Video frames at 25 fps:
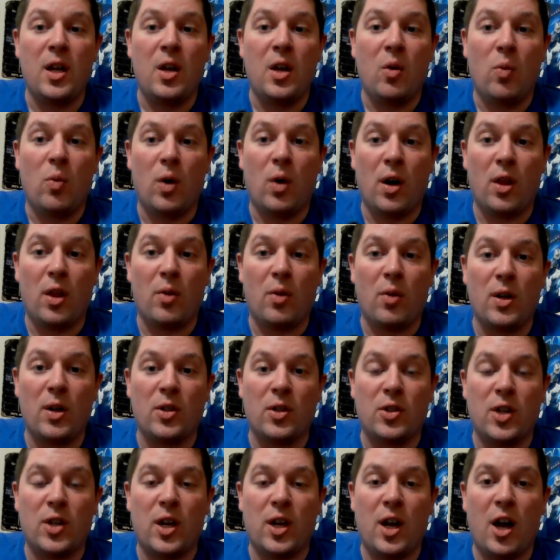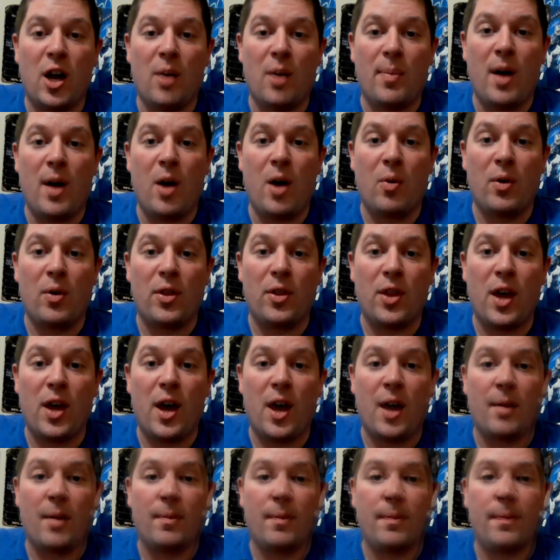one of the ones to help out with
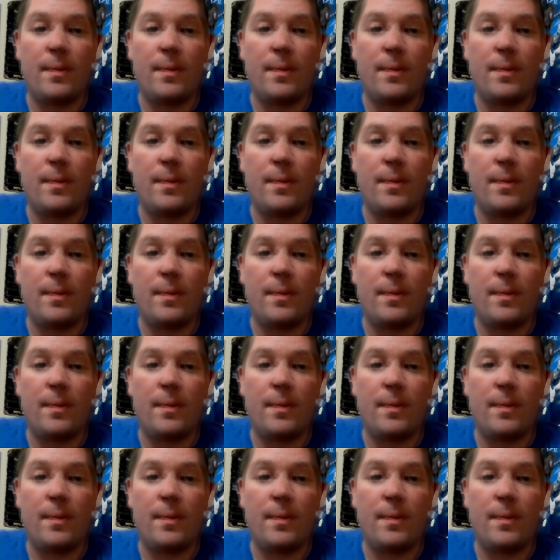that.